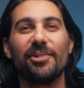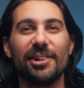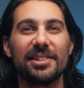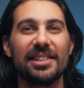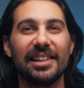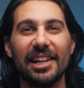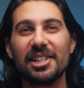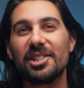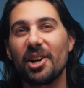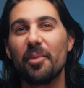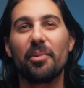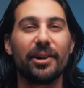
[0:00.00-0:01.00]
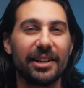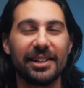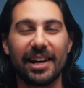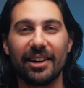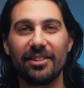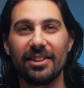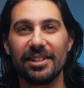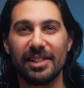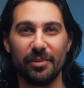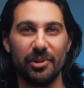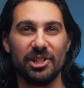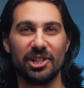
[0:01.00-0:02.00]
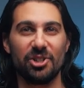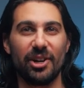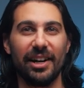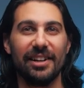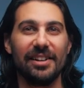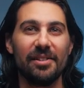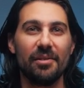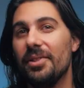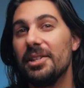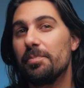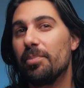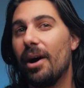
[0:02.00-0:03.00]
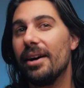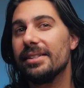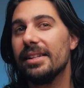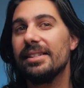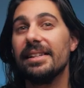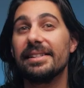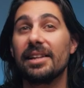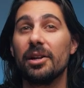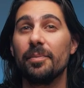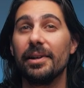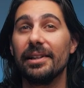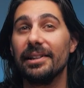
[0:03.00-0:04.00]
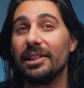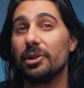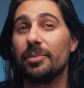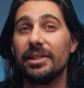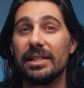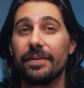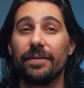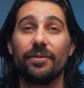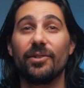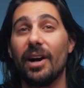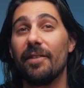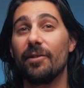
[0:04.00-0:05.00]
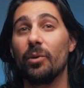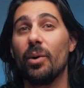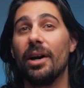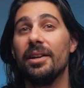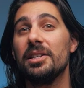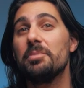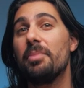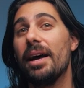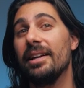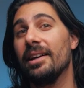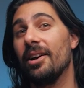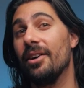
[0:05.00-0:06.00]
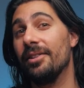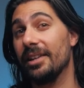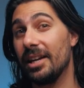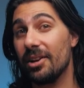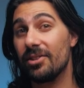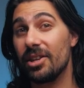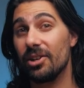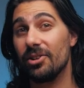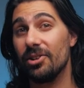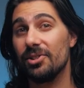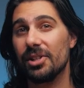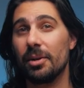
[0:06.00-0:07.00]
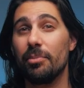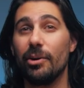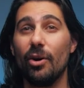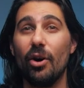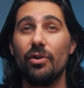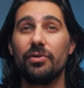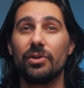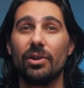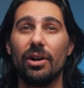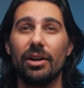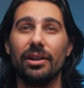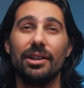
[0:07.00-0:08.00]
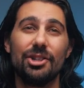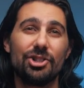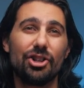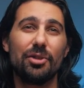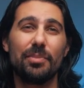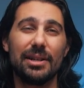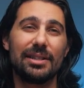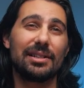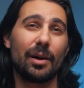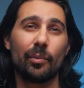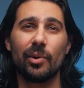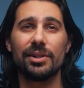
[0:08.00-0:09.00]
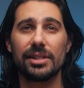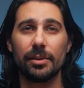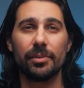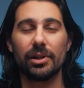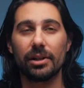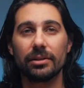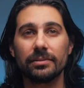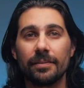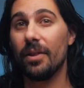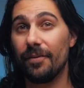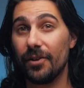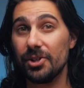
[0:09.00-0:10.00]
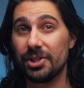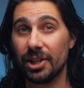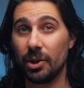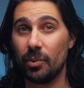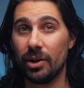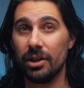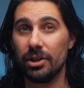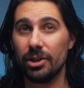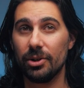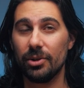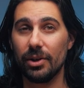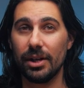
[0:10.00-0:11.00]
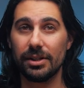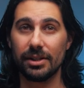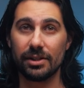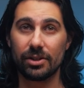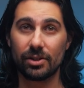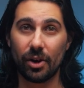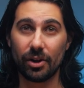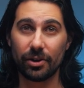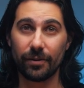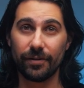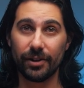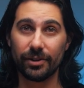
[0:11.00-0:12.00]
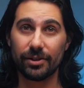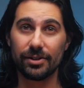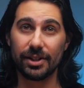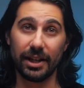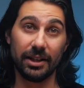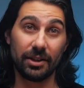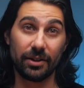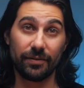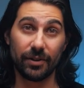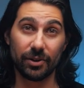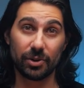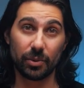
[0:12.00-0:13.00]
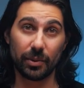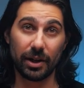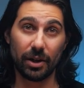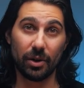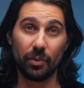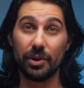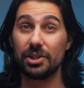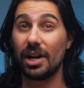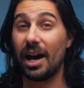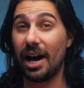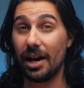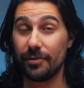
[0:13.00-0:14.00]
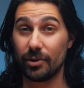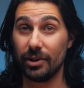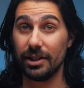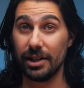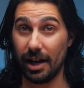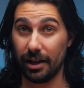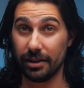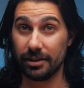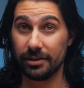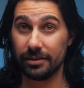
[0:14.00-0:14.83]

first, let's start putting together this imaging train. This process is gonna be a little bit different for everyone depending on the gear that you're using, but overall, it should be somewhat similar. The first thing you wanna do is install your filters into the filter wheel, which I've already done.